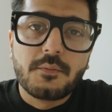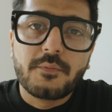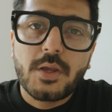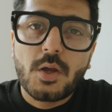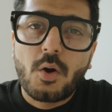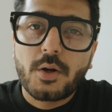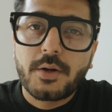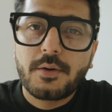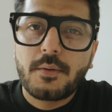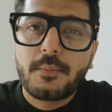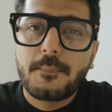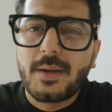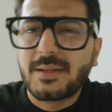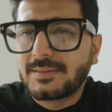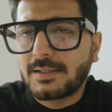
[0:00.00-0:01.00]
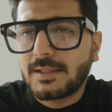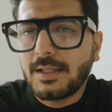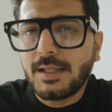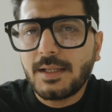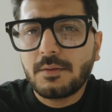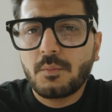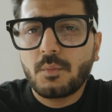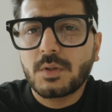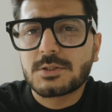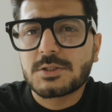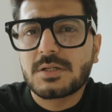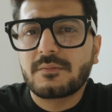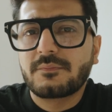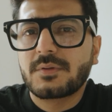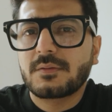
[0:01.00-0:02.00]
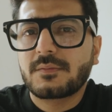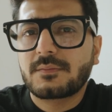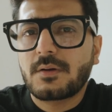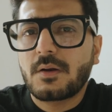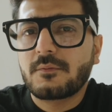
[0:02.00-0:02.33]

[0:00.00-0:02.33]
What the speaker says: We order monthly, which gives us